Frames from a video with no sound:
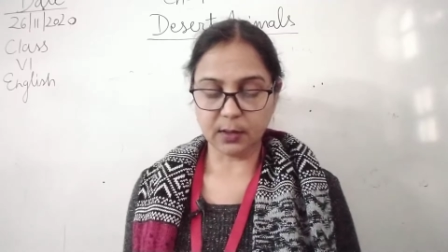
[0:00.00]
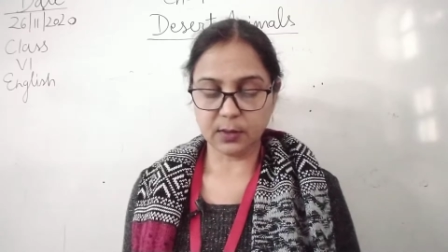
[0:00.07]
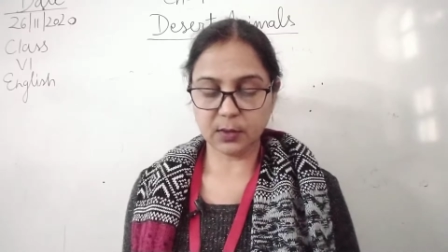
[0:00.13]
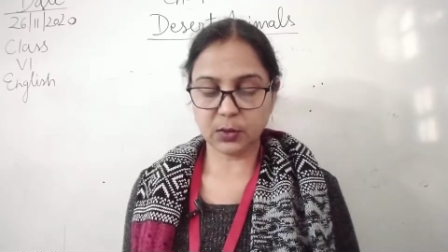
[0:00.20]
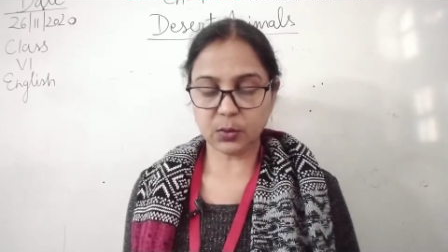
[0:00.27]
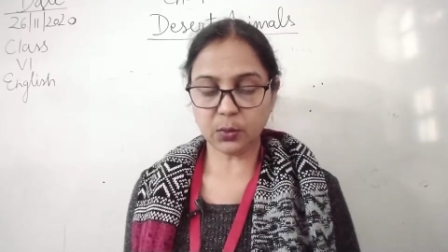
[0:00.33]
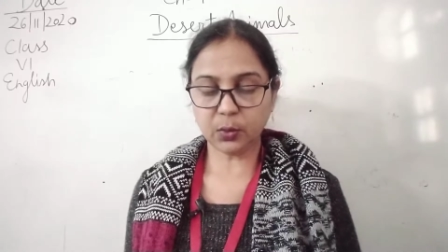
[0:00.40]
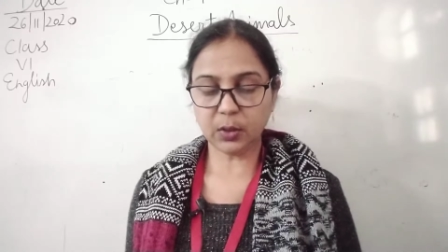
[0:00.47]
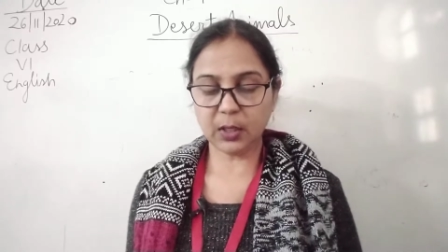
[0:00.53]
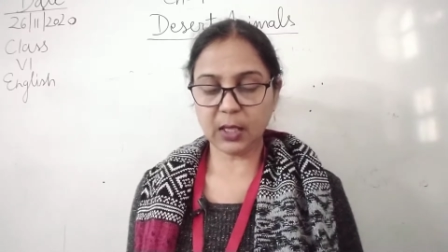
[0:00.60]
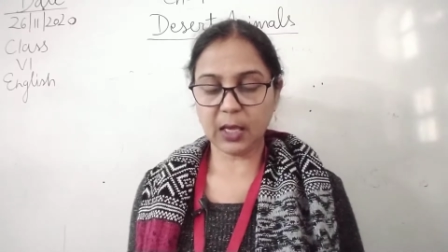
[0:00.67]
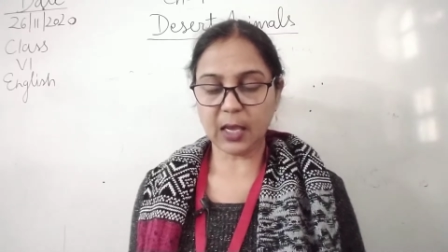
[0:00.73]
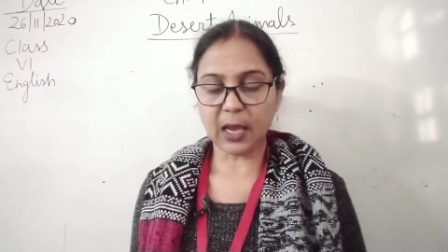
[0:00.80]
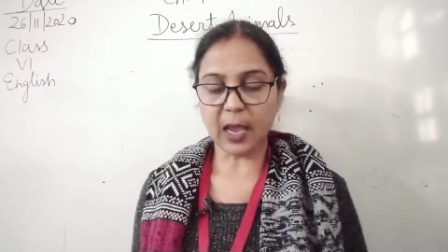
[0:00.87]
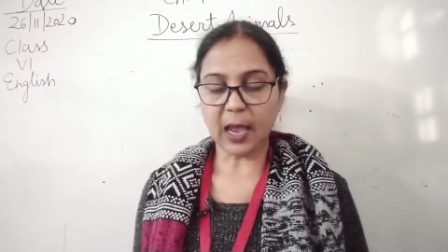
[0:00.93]
So
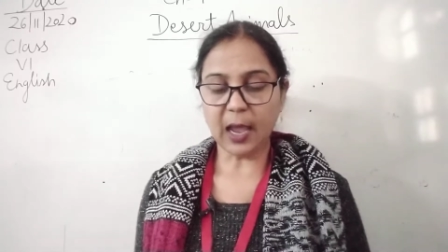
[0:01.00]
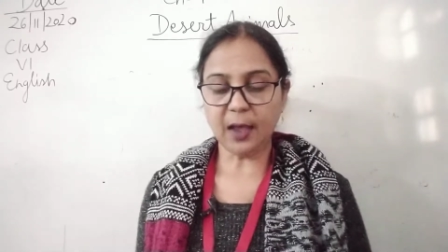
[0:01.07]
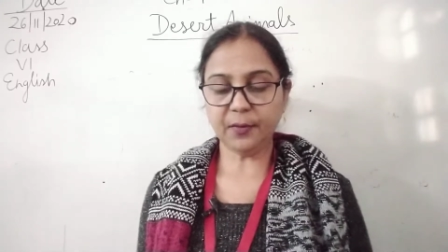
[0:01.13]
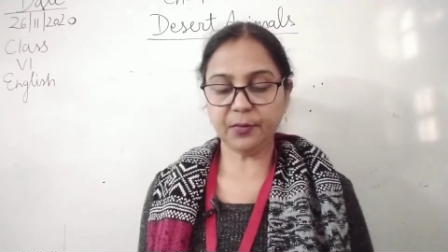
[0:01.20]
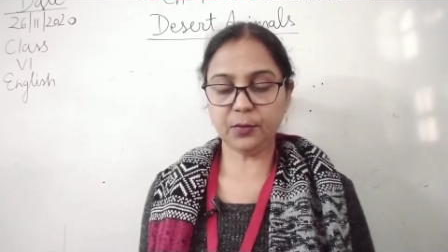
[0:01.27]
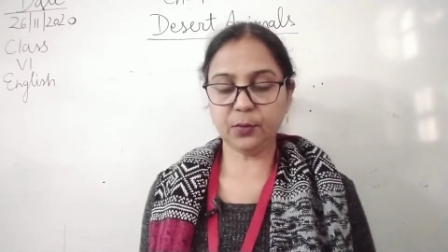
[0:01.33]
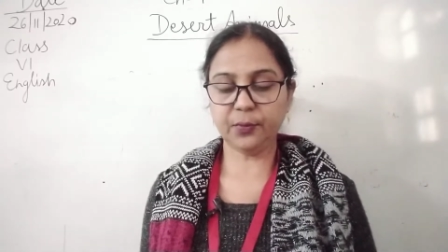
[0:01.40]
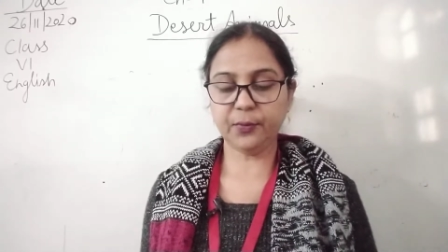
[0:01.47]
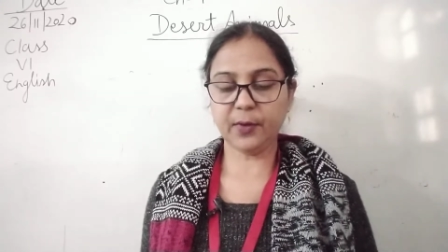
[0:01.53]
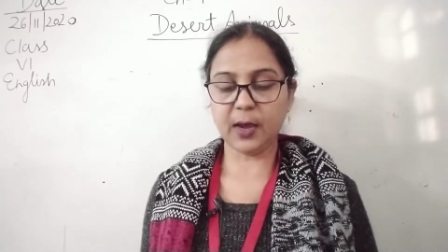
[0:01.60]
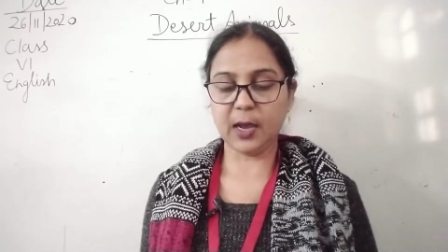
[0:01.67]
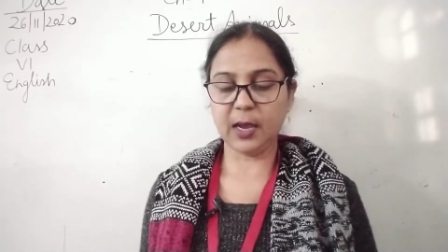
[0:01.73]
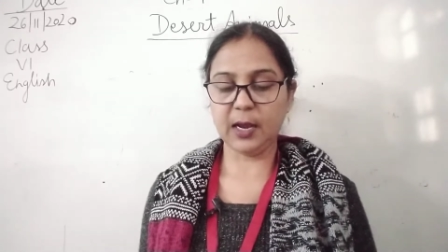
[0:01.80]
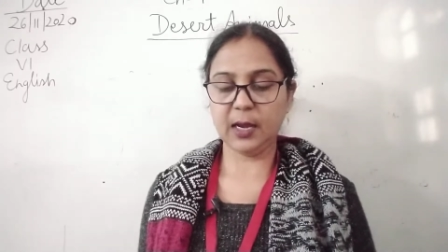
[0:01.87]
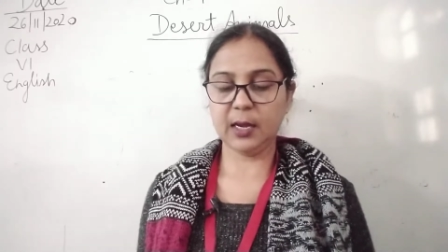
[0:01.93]
they have to
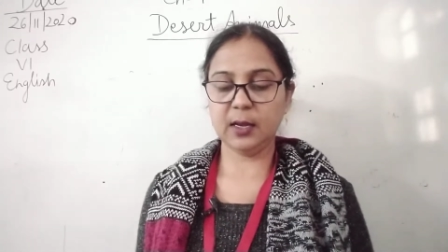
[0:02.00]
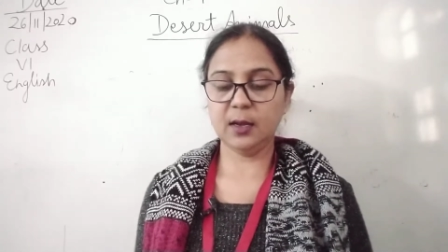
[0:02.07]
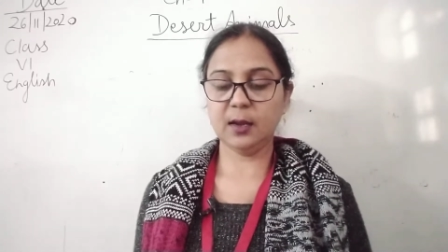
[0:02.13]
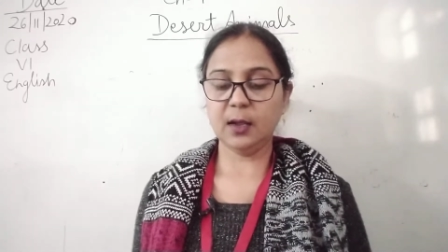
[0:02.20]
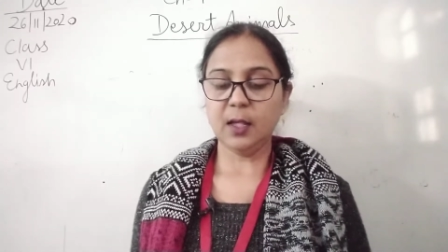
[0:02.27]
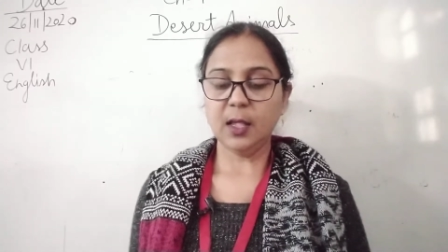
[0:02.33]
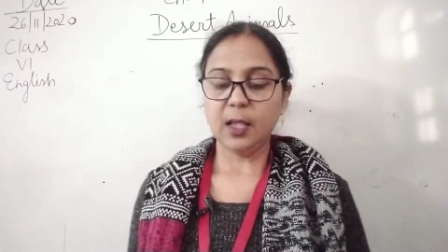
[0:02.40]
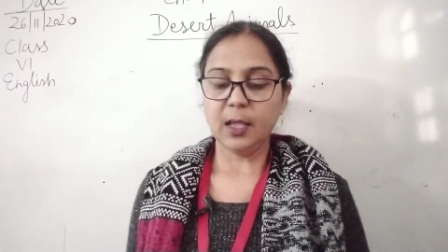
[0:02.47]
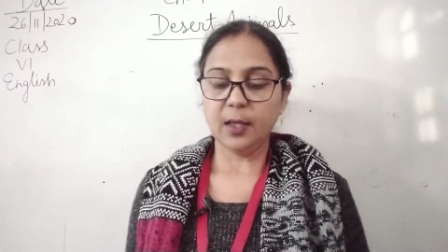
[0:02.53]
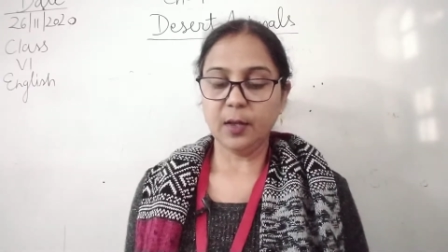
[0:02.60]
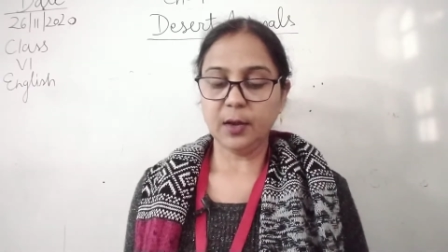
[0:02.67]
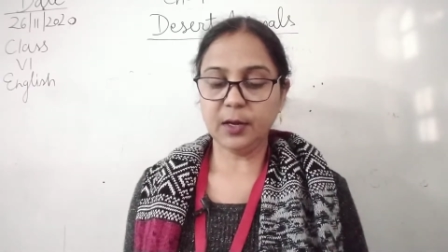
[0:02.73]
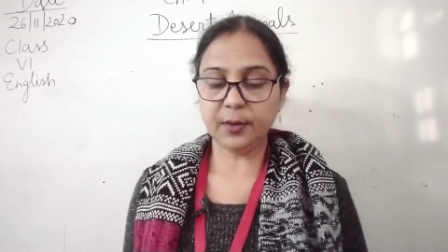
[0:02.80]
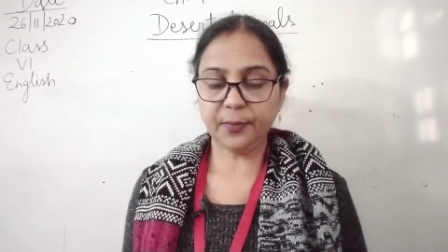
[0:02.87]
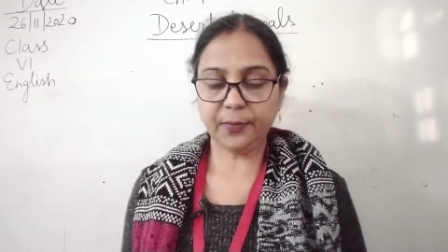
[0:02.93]
find
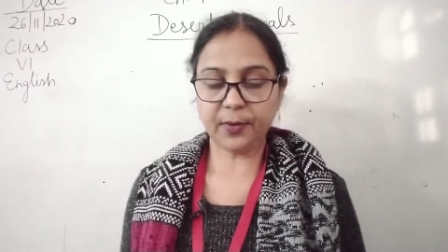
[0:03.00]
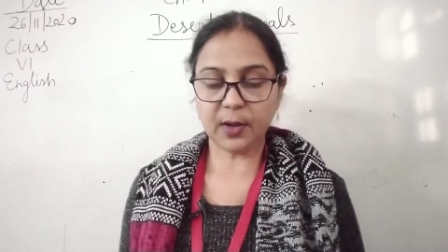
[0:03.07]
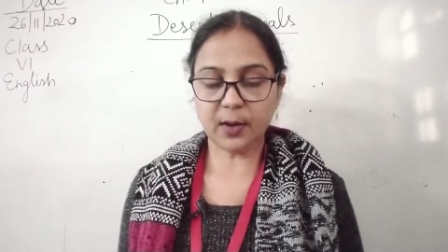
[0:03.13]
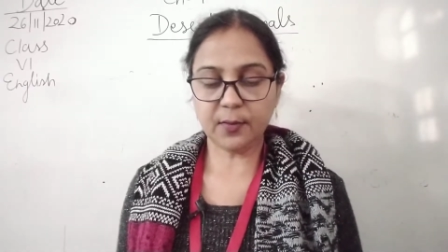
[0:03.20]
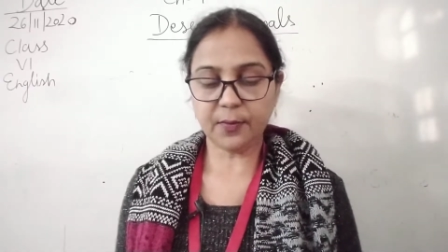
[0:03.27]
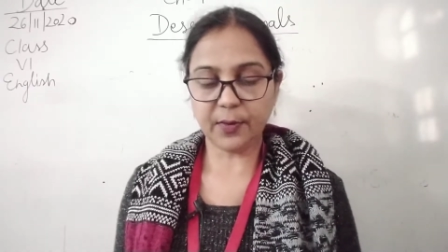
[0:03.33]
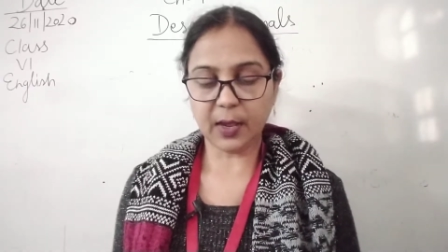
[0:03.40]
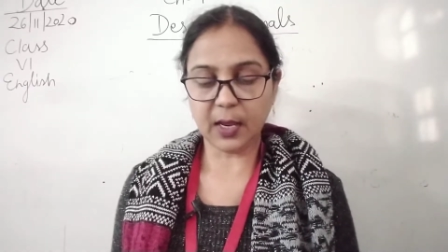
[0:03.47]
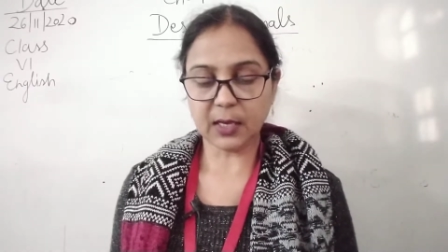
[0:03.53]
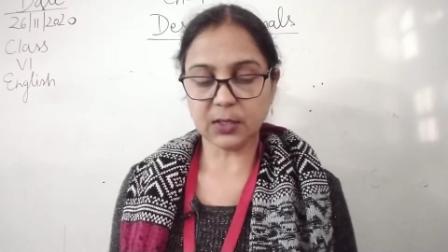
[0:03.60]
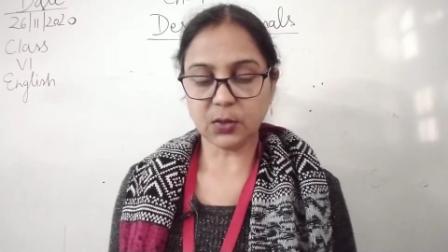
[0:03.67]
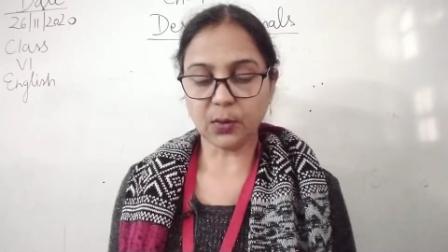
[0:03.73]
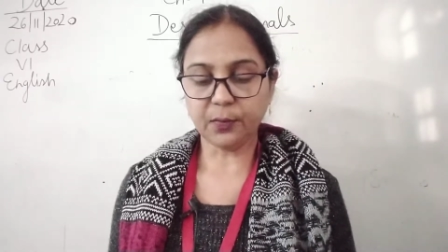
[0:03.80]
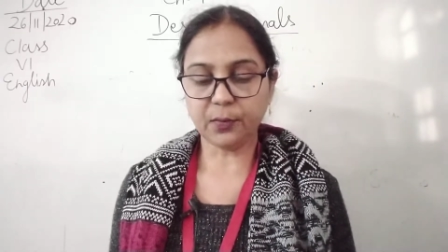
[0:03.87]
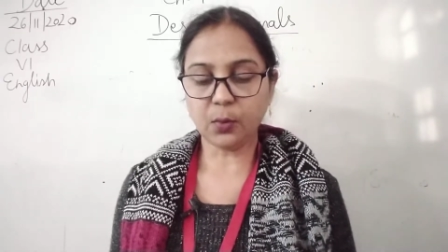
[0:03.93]
different
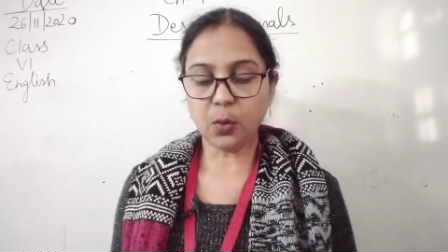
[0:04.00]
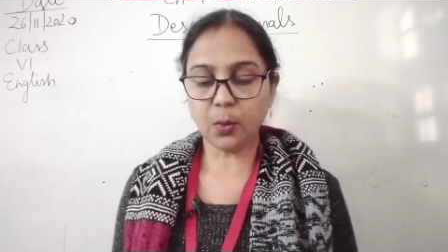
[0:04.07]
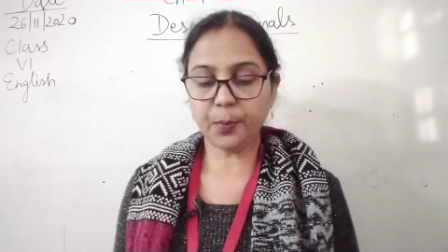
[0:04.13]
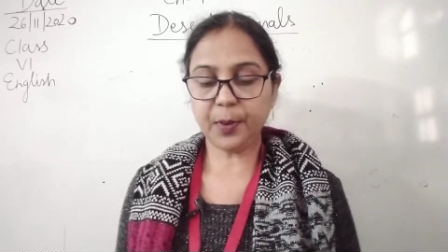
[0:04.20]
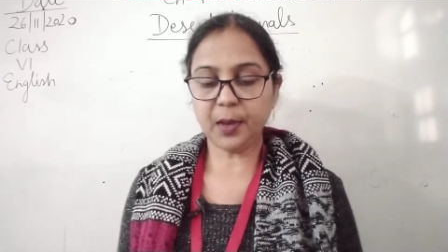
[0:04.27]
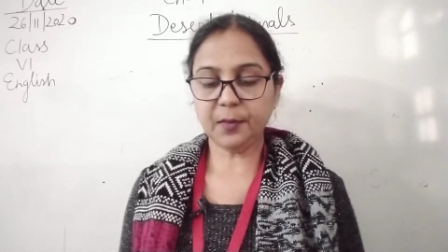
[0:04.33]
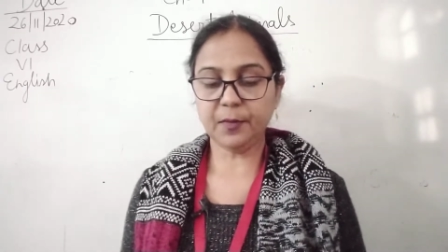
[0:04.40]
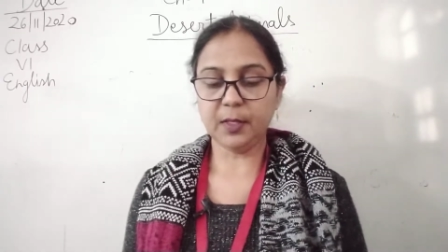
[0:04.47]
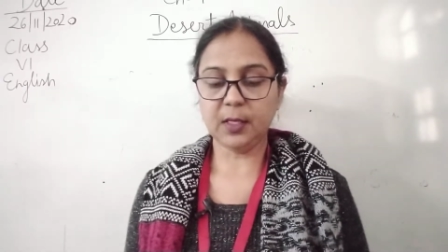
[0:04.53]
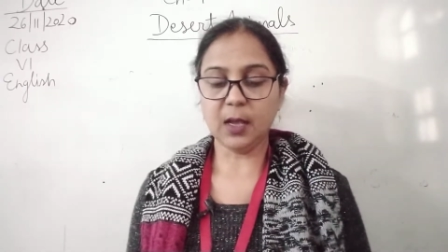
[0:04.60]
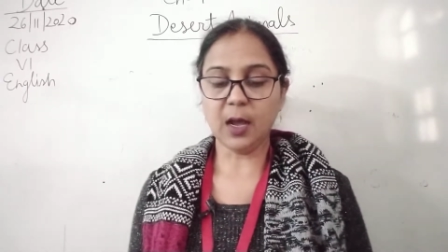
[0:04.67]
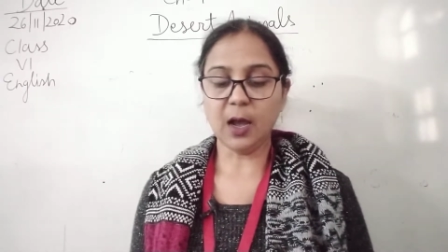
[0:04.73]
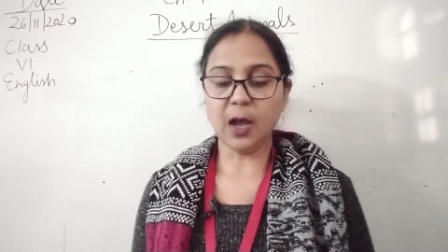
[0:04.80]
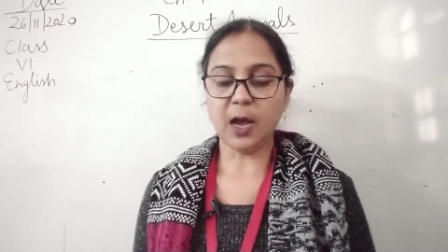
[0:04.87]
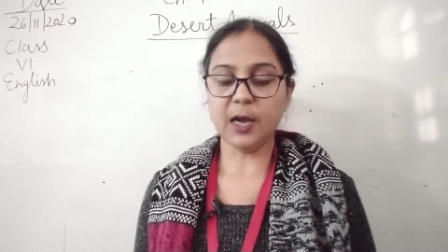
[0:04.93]
ways of coping with the
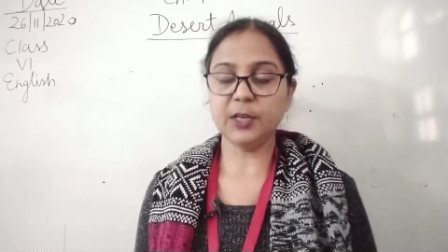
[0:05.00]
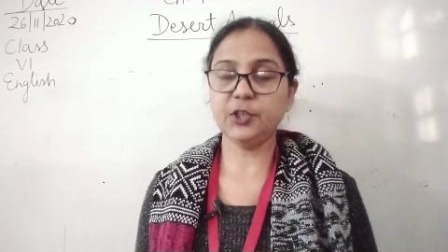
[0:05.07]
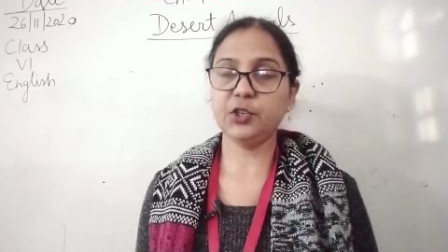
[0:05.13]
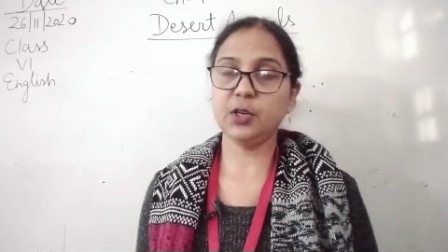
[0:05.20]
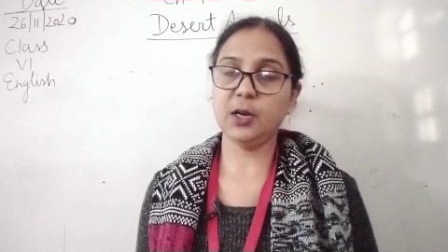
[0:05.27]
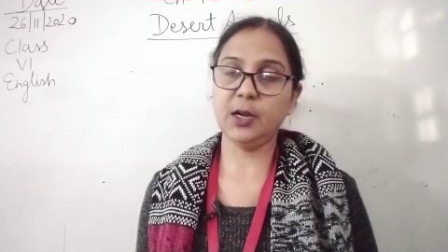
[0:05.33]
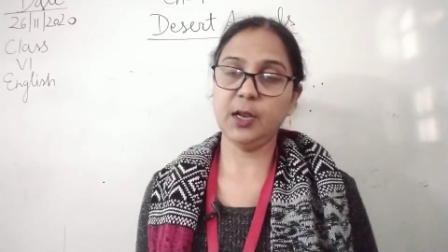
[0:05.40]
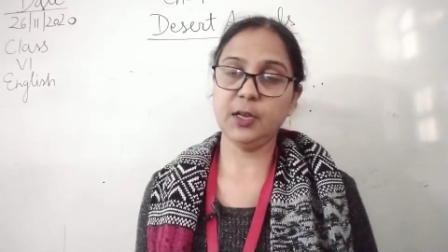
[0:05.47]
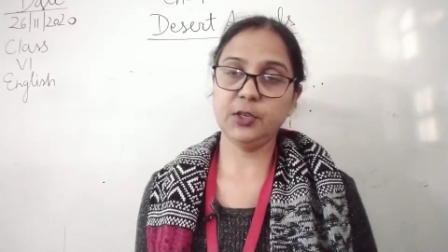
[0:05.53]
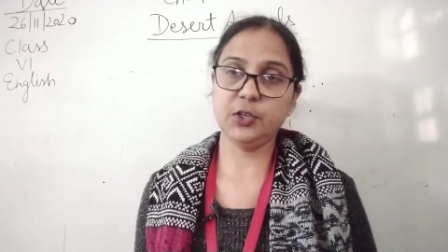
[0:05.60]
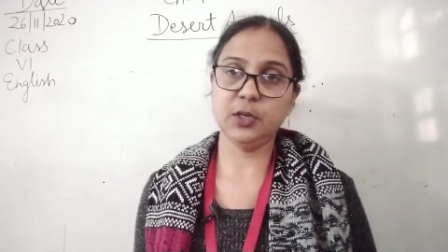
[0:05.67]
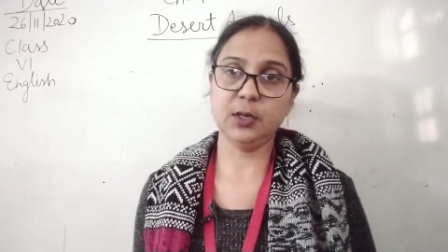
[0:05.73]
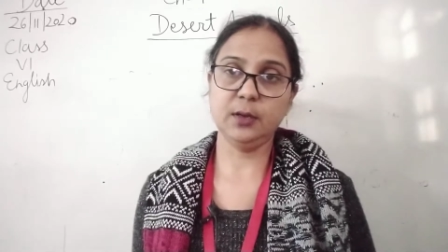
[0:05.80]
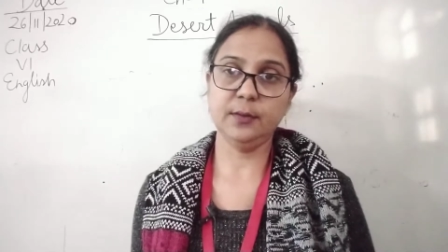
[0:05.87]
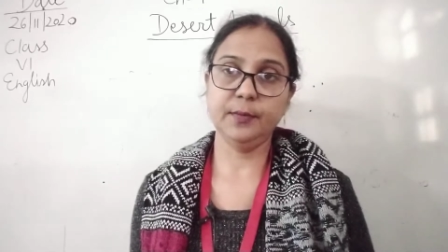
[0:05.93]
harsh condition.